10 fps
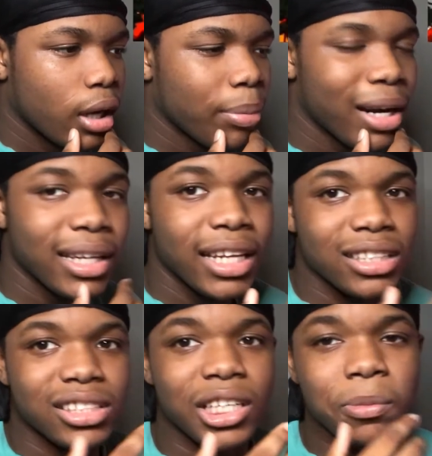I probably like
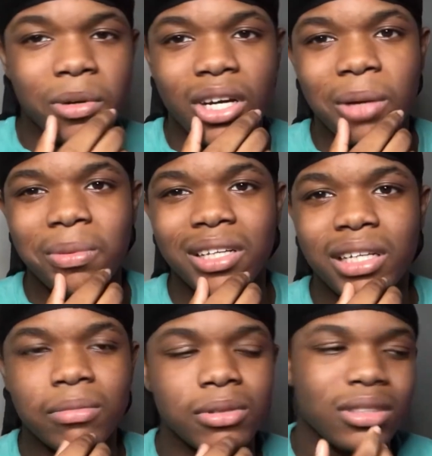skip a couple of
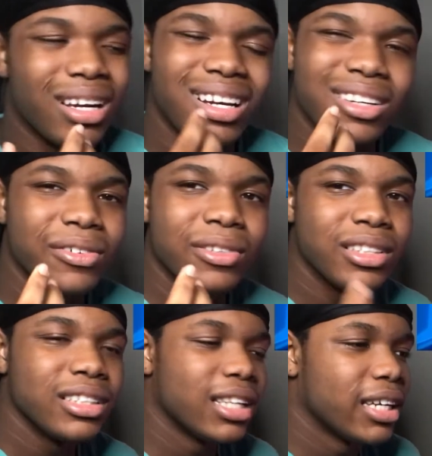episodes. I ain't
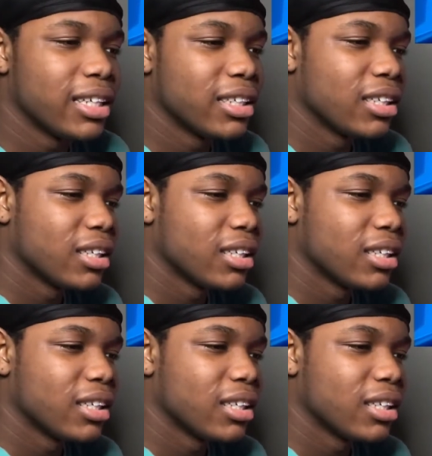really like